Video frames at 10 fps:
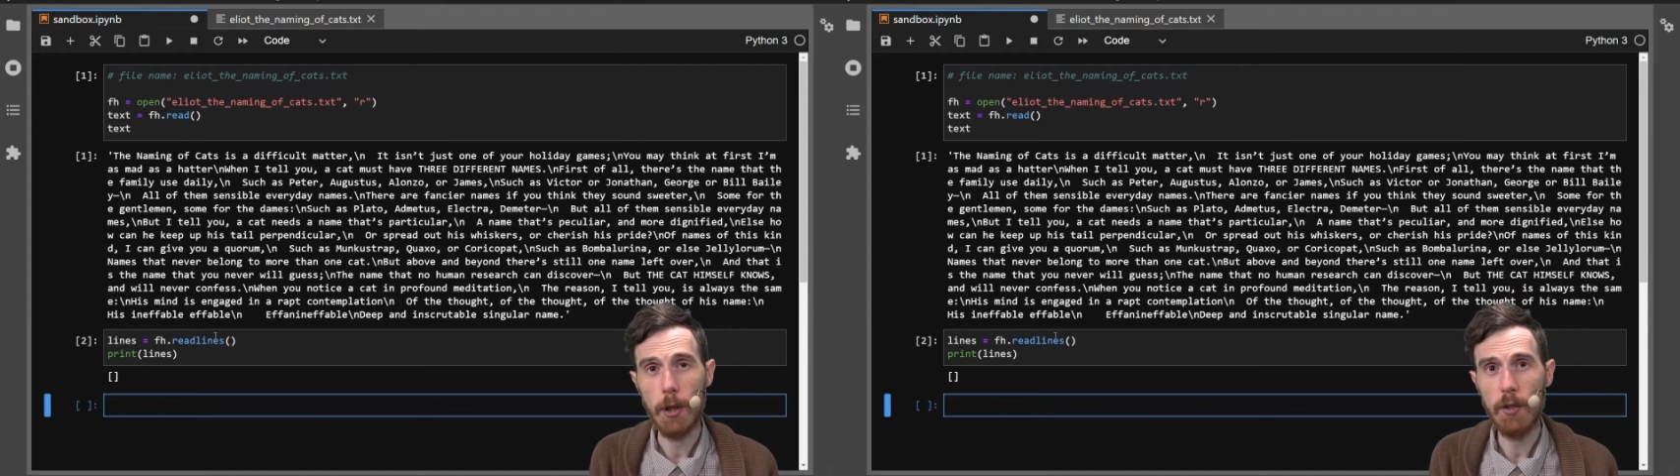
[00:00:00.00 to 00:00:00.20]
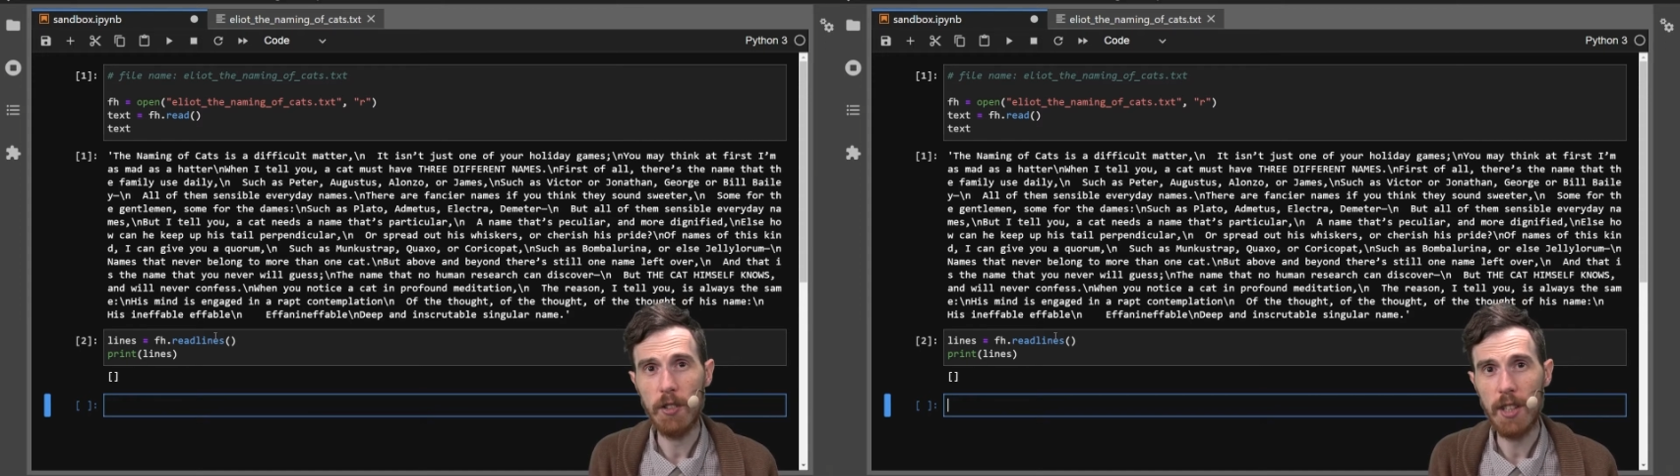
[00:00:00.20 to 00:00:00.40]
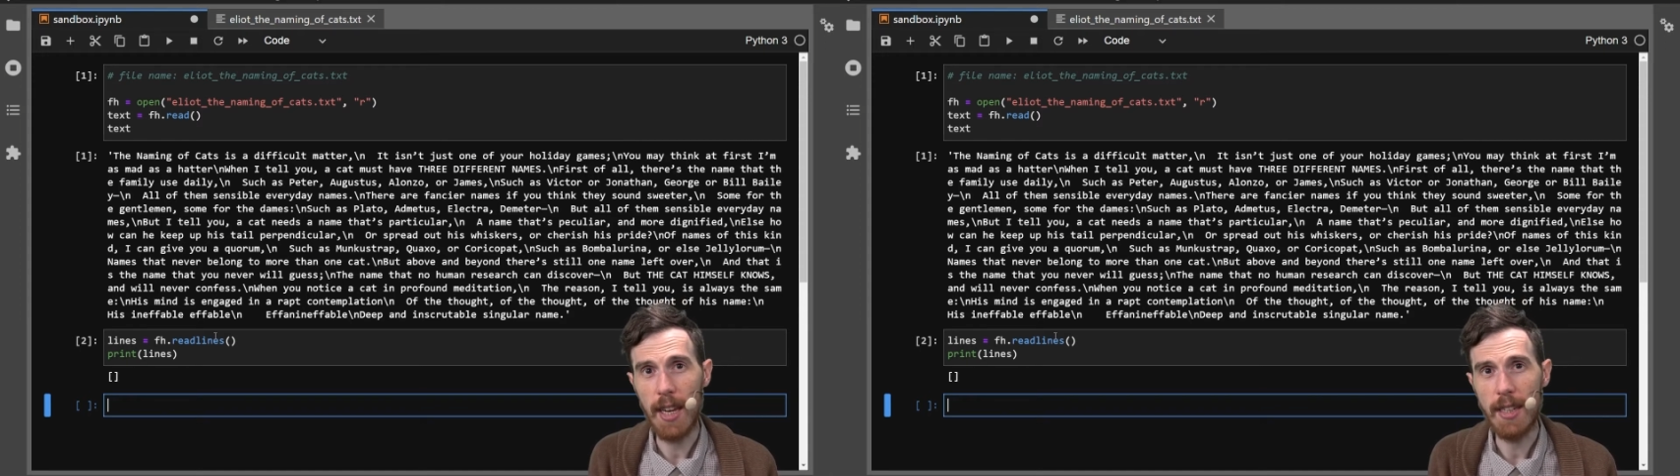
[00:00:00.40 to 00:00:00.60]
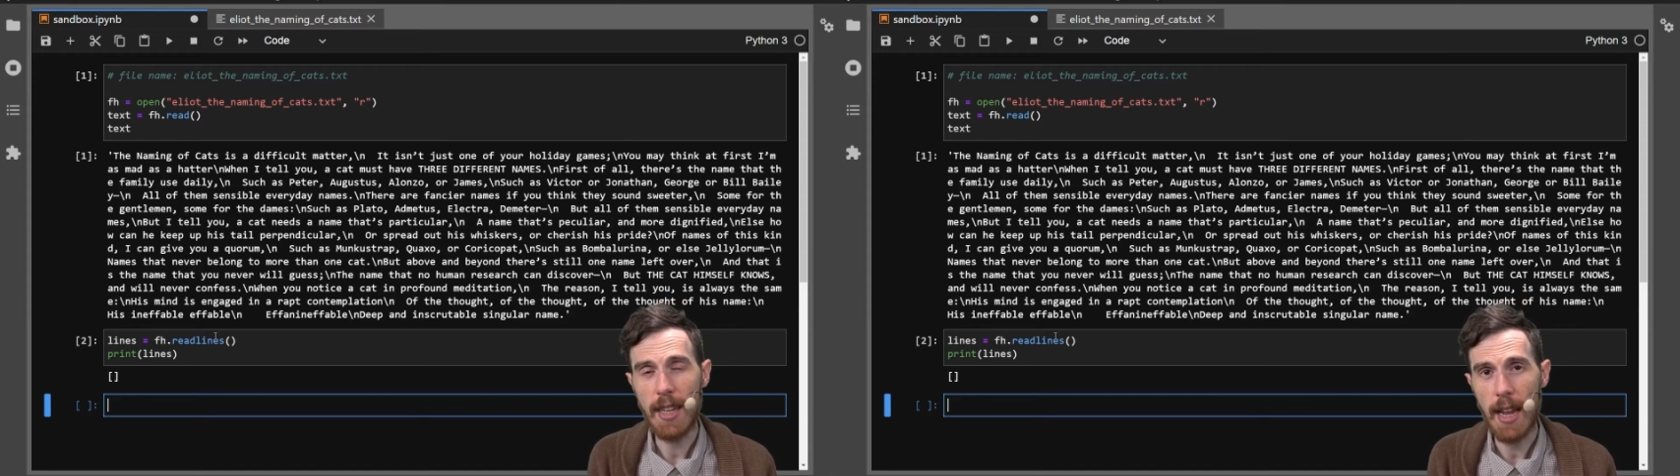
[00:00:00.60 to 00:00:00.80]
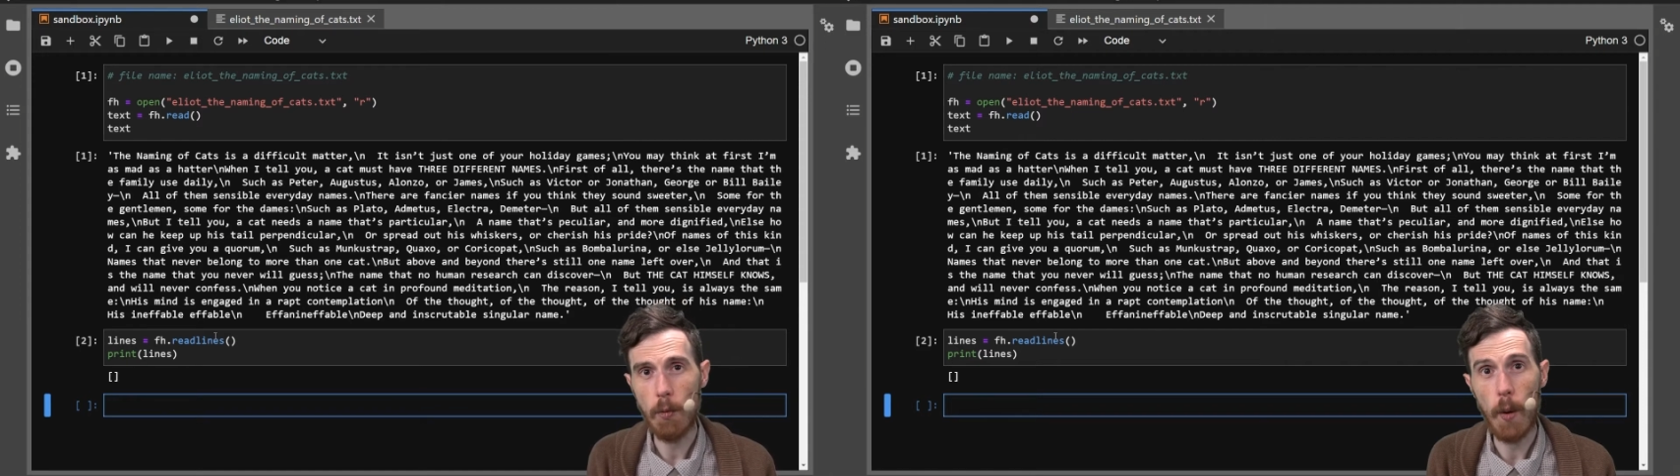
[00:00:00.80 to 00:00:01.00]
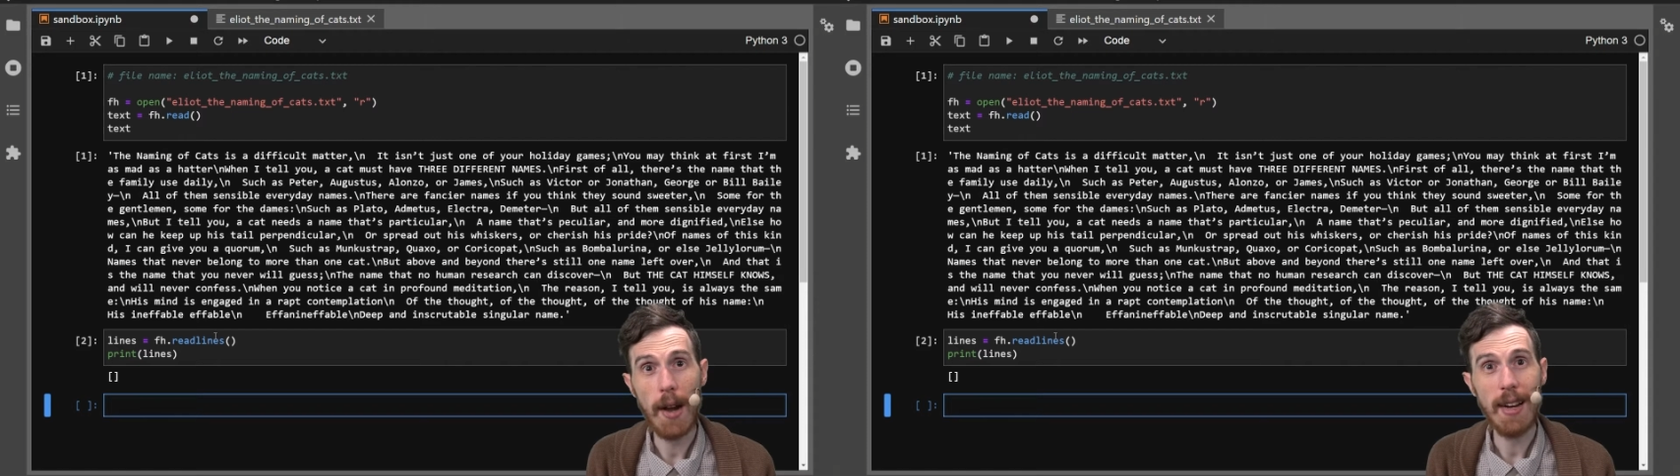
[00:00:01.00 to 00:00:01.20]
uses to indicate where